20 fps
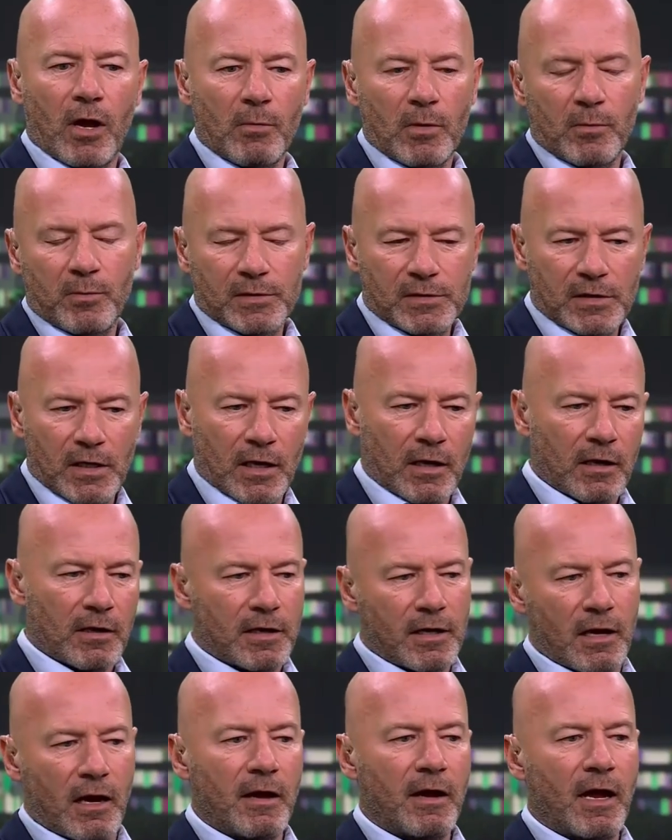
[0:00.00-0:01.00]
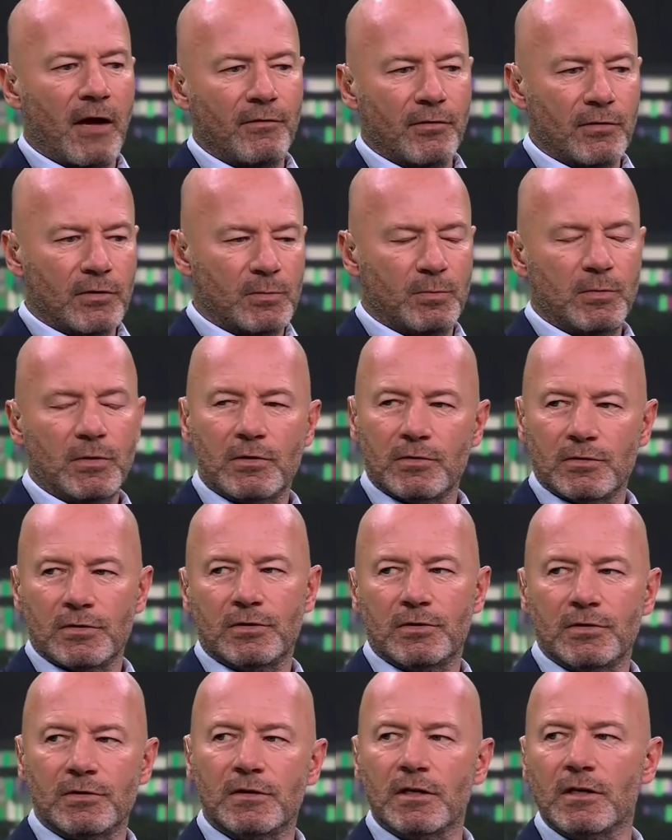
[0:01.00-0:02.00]
I mean, particularly Kai Havertz, because he
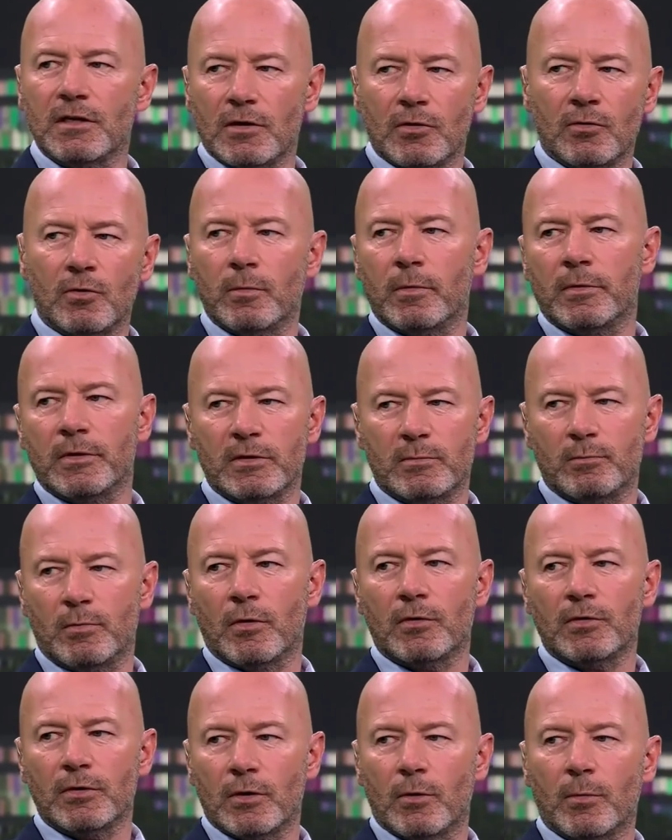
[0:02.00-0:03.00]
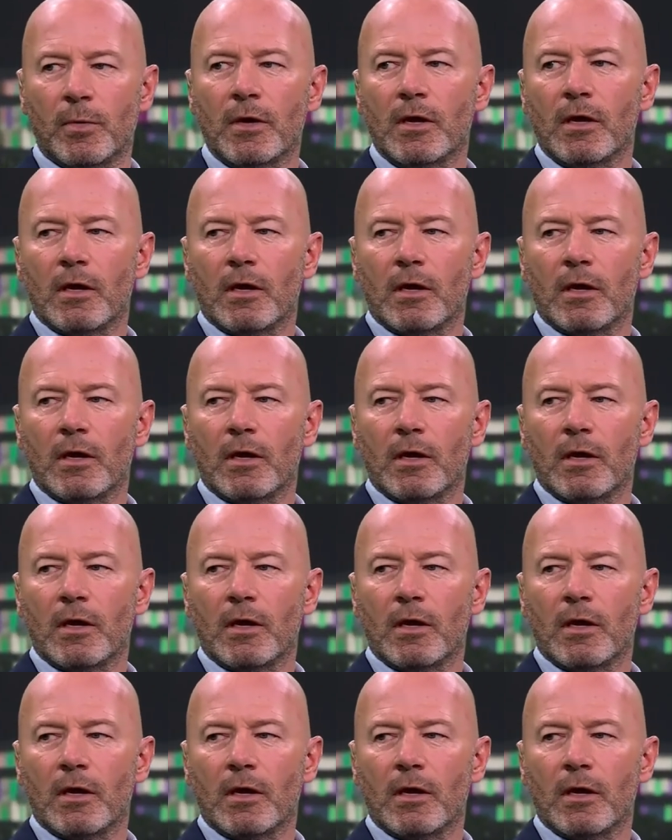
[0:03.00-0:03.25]
just didn't open his body up.